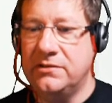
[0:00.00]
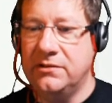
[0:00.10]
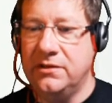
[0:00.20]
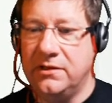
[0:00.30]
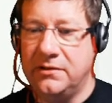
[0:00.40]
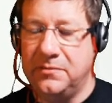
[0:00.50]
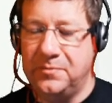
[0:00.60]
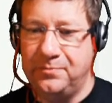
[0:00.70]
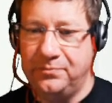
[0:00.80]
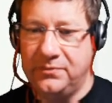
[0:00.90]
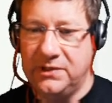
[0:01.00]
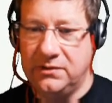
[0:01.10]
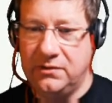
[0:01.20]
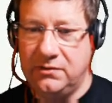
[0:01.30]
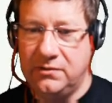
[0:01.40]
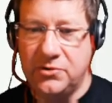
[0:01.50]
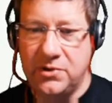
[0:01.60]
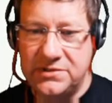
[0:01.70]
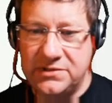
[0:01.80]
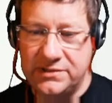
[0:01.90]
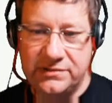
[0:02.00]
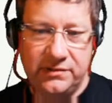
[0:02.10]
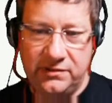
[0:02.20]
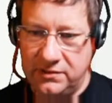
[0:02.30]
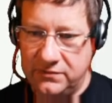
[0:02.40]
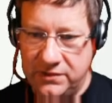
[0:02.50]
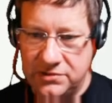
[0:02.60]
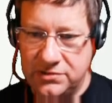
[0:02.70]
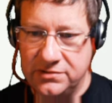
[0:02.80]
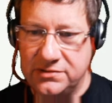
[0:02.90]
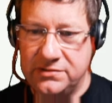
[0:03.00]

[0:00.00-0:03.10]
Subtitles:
the premise is that the adventurers